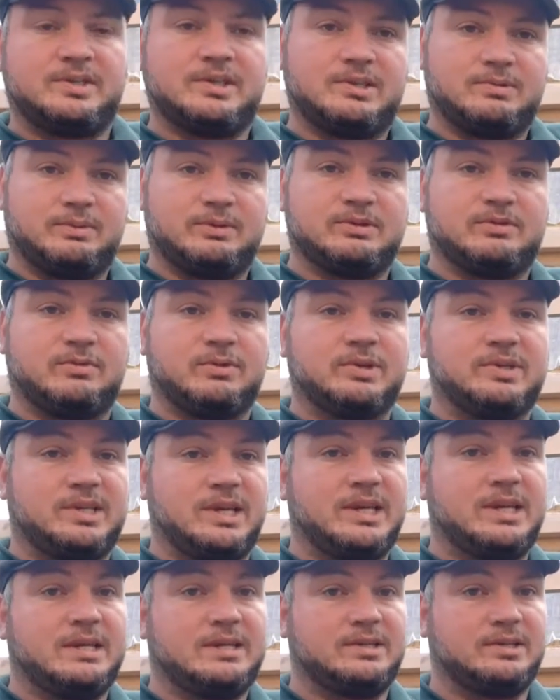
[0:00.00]
This one's voice
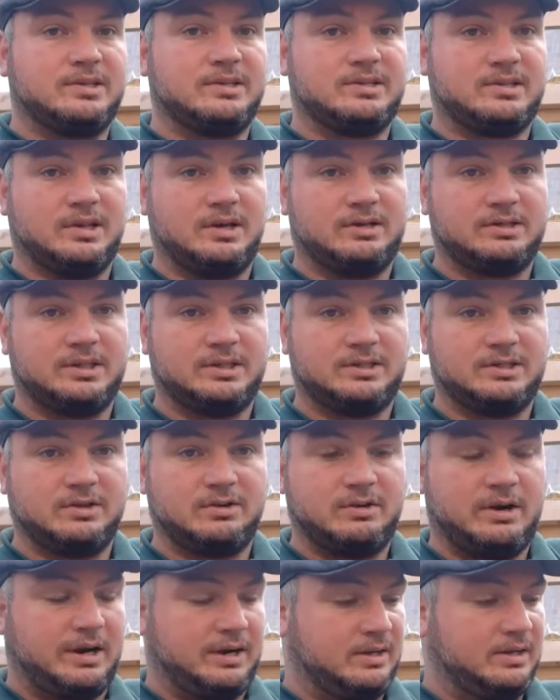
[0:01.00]
is starting to
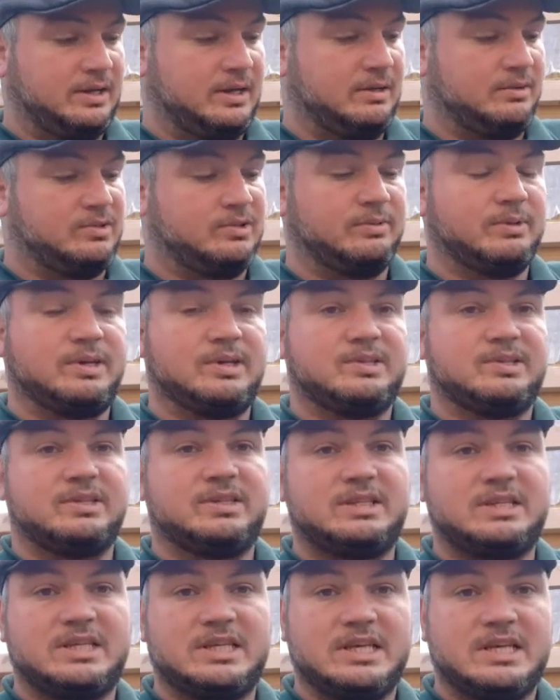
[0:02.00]
crack now, so it is a
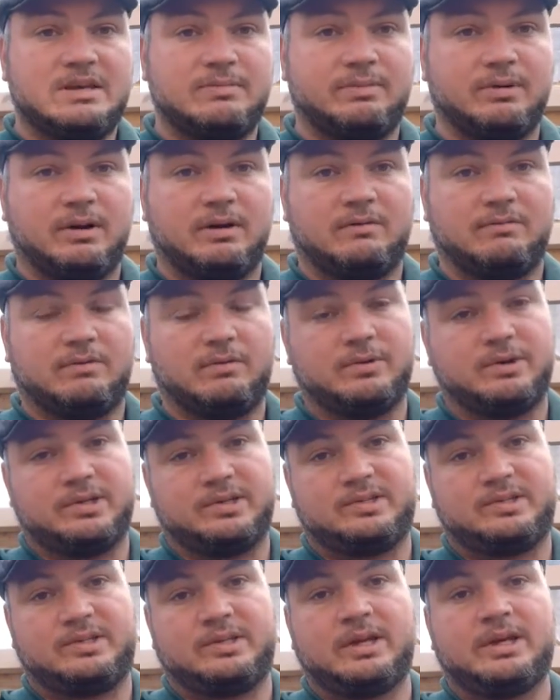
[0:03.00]
deeper
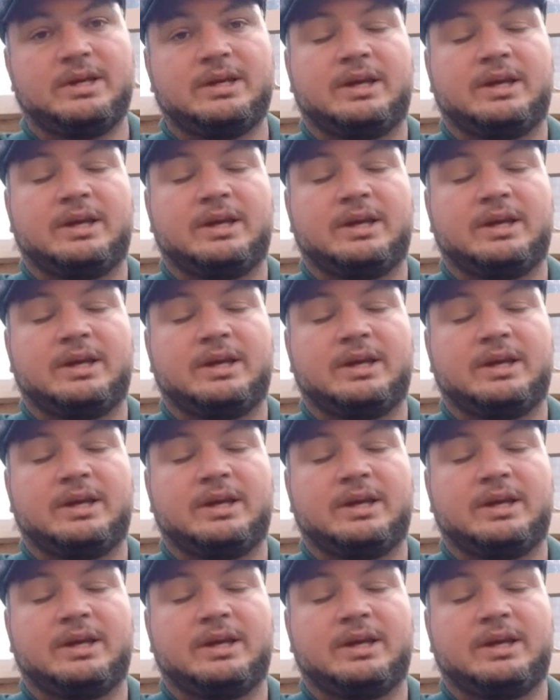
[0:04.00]
voice.